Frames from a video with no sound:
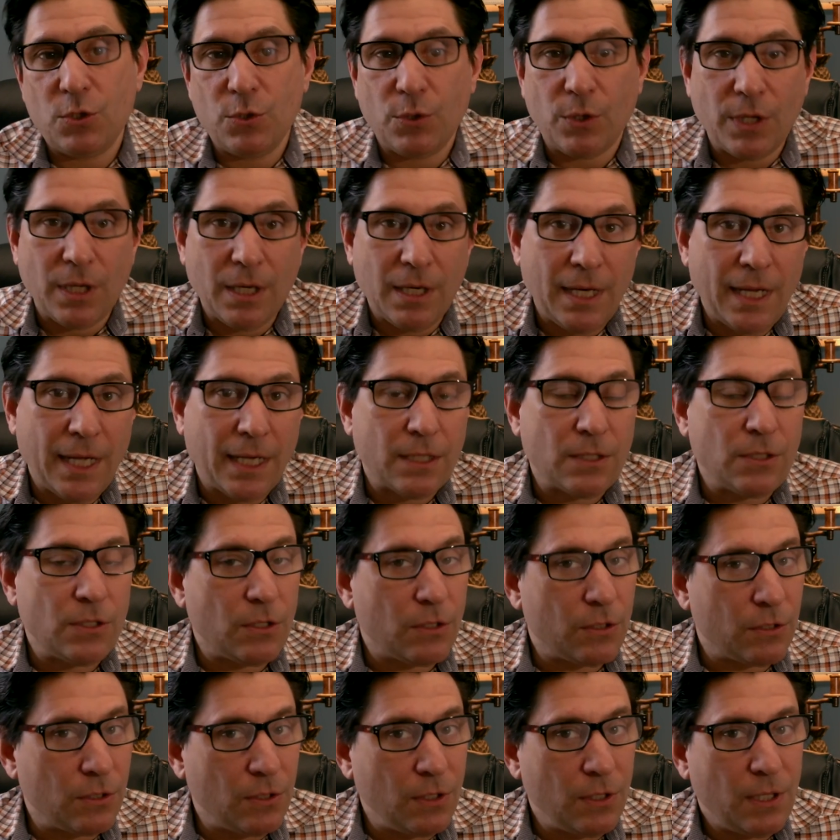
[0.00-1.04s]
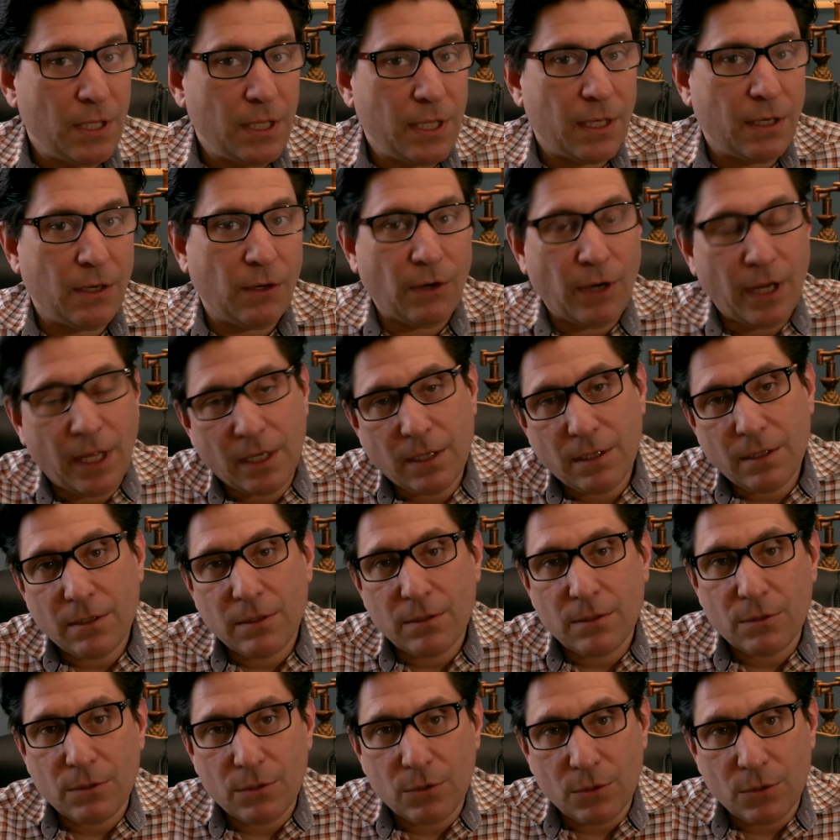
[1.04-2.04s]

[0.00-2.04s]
to connect to the internet,